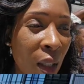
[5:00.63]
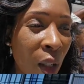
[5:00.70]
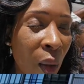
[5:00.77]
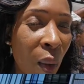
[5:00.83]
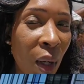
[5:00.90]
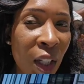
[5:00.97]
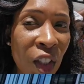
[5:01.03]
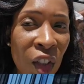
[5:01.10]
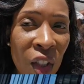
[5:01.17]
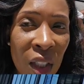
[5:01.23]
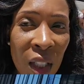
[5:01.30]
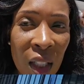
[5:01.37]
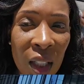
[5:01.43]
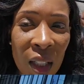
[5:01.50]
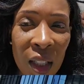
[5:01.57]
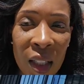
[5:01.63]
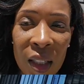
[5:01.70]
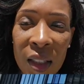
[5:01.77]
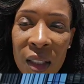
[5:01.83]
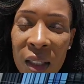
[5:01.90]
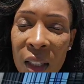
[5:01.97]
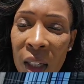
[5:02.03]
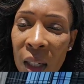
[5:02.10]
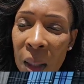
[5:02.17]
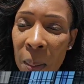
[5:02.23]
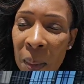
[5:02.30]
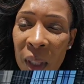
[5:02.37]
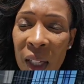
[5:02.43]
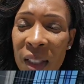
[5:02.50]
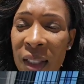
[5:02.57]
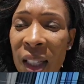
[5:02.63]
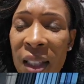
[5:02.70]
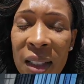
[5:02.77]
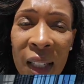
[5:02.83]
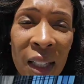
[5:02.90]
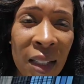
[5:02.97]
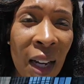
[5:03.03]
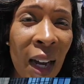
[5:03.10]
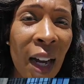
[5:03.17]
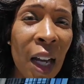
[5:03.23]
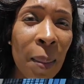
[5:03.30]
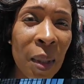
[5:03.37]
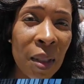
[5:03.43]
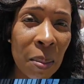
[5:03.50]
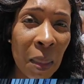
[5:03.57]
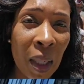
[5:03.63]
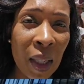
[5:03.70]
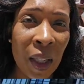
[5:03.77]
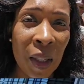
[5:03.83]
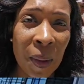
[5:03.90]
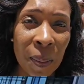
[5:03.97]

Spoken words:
question is, because they say time is money.